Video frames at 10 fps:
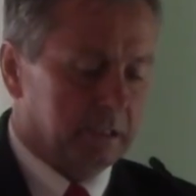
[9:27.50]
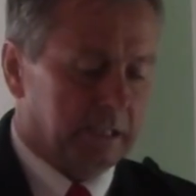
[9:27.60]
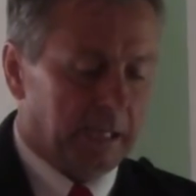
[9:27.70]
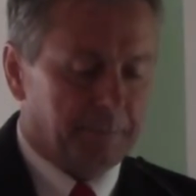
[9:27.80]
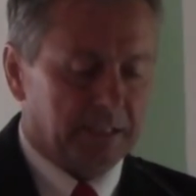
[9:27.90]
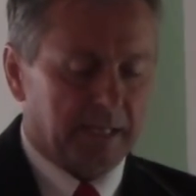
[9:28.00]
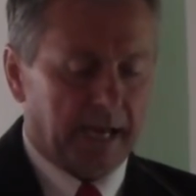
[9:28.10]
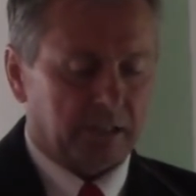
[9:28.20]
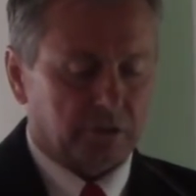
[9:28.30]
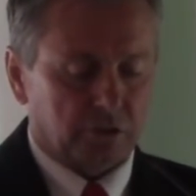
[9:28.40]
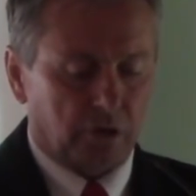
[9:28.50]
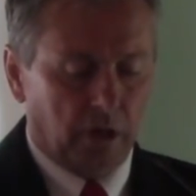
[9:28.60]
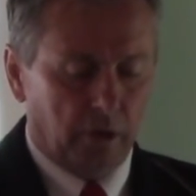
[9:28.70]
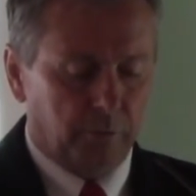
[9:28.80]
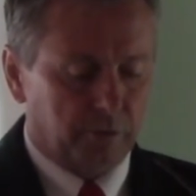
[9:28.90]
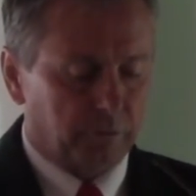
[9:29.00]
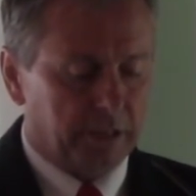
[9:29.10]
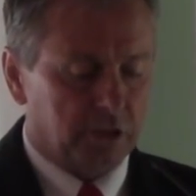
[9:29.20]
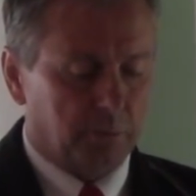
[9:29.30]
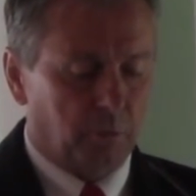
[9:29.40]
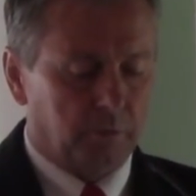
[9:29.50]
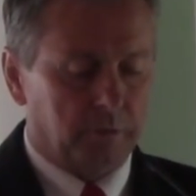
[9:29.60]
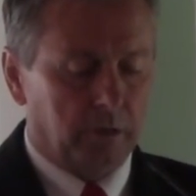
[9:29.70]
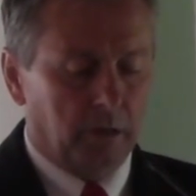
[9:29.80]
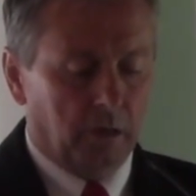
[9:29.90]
keeping taxes low and reasonable.